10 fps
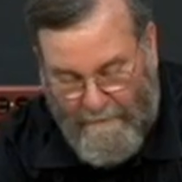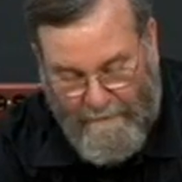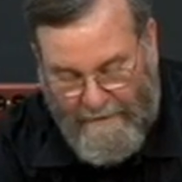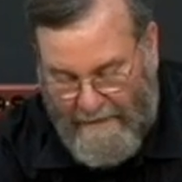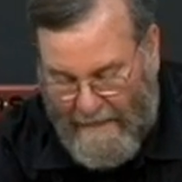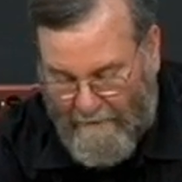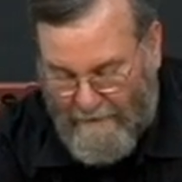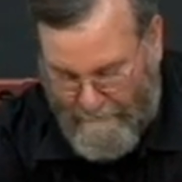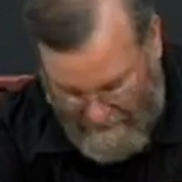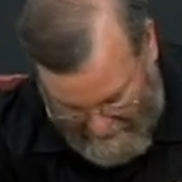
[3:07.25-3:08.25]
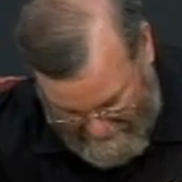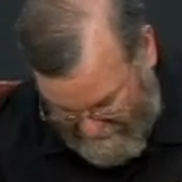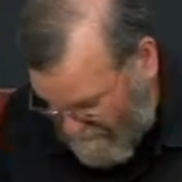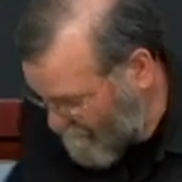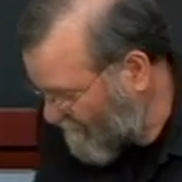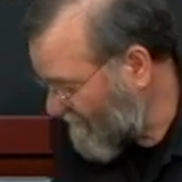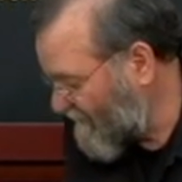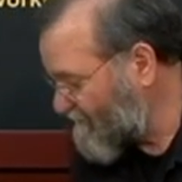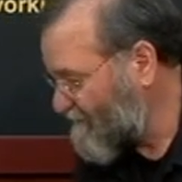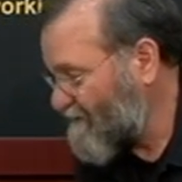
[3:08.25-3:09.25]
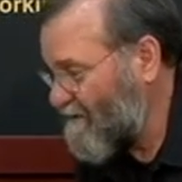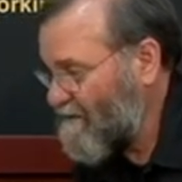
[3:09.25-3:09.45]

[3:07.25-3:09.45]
the outer piece into place.